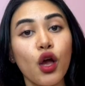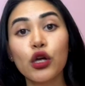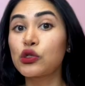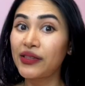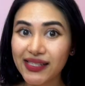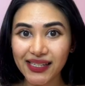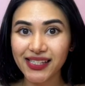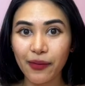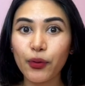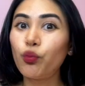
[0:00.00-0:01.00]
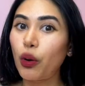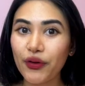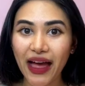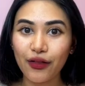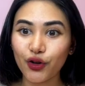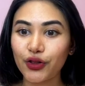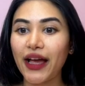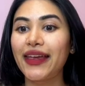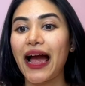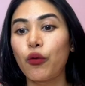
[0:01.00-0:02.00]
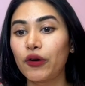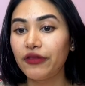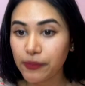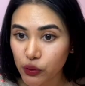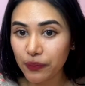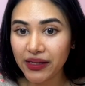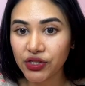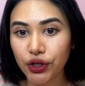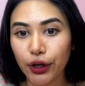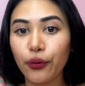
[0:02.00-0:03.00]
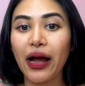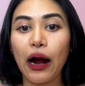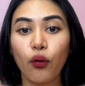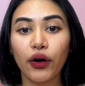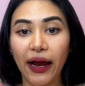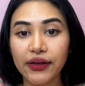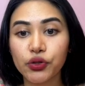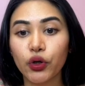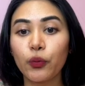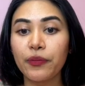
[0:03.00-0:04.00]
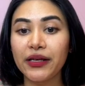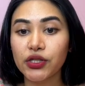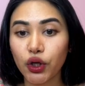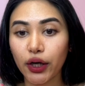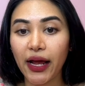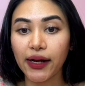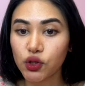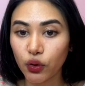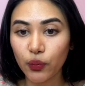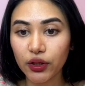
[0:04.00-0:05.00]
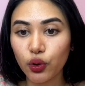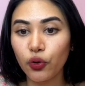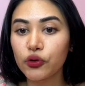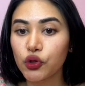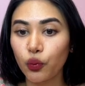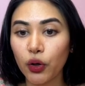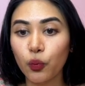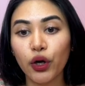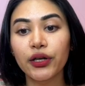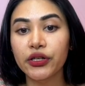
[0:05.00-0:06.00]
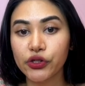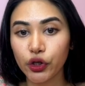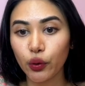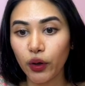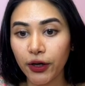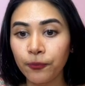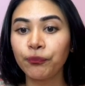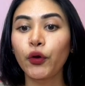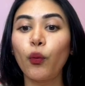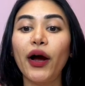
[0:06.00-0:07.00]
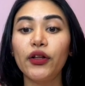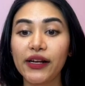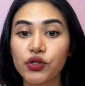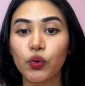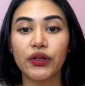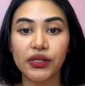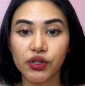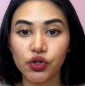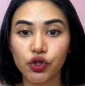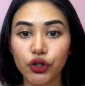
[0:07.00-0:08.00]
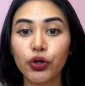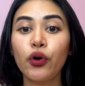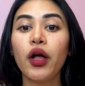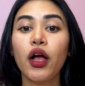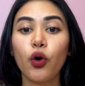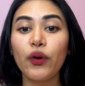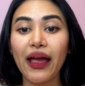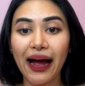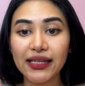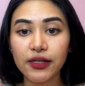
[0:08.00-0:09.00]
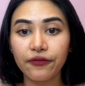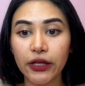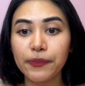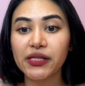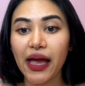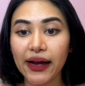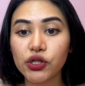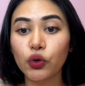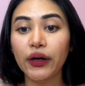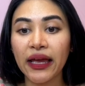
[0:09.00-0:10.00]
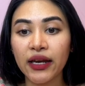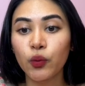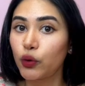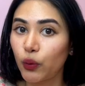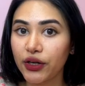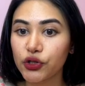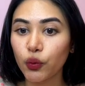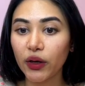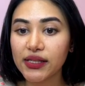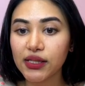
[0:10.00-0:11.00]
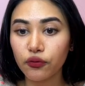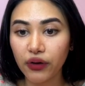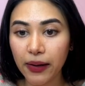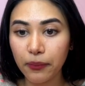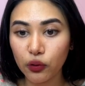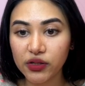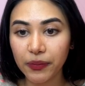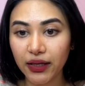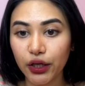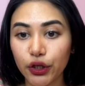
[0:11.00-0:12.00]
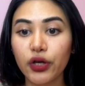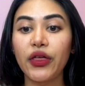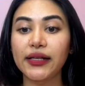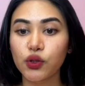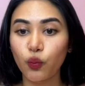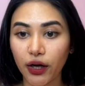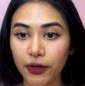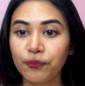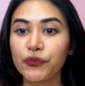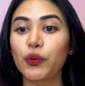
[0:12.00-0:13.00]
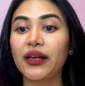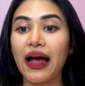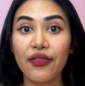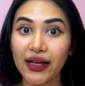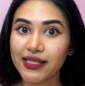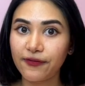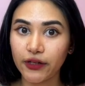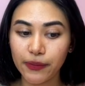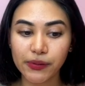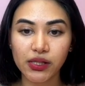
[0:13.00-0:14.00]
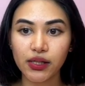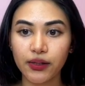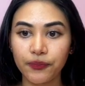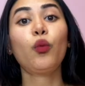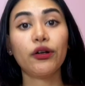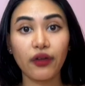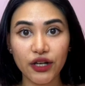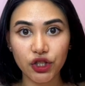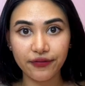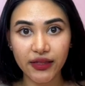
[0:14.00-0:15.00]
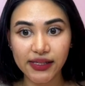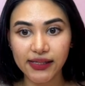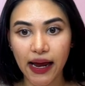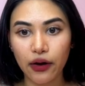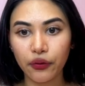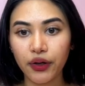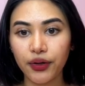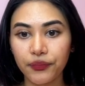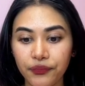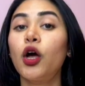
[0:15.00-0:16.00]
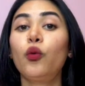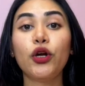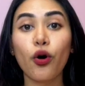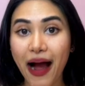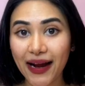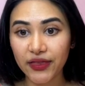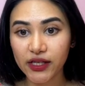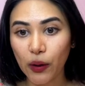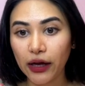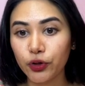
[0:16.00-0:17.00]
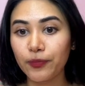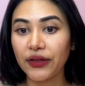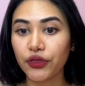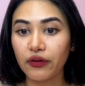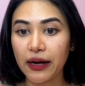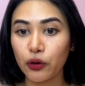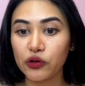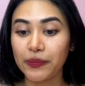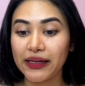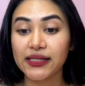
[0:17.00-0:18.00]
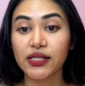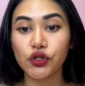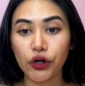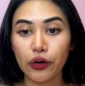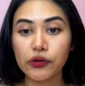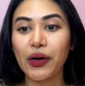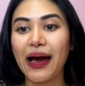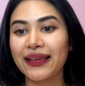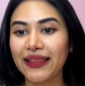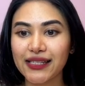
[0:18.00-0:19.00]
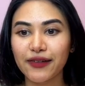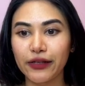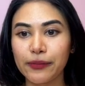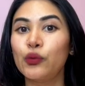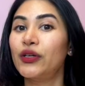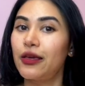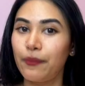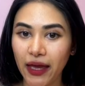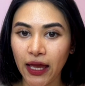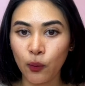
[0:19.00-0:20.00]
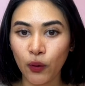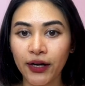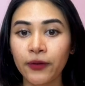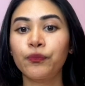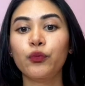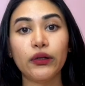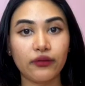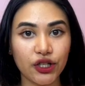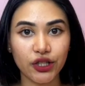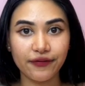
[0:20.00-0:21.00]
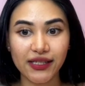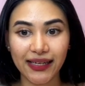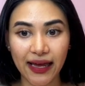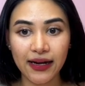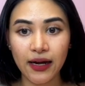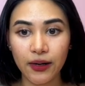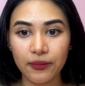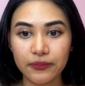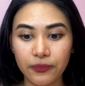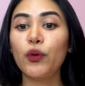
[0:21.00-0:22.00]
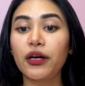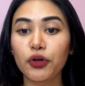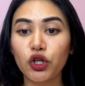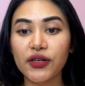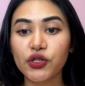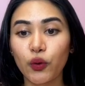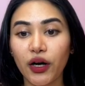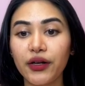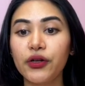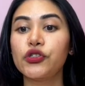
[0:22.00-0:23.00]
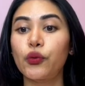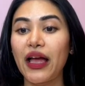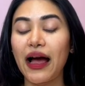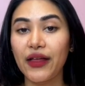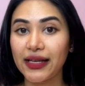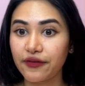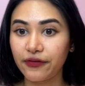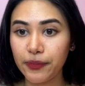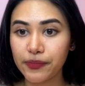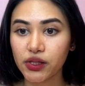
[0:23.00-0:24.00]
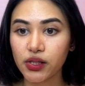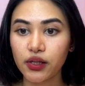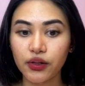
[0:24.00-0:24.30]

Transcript: So in this example, what would that look like? Our flips would be 0. Our XOR would be start XOR with goal. So 1, 1, 0, 1. While XOR, this is true. We add to flips XOR ANDed with 1. So what is the rightmost bit here? That's 1. So we're going to add that to flips. We right shift this down. We go back in this while loop, get the rightmost bit. It's a 0. So adding that to flips, we'll keep it a 1. We right shift again. We come across a 1. So we add that to flips.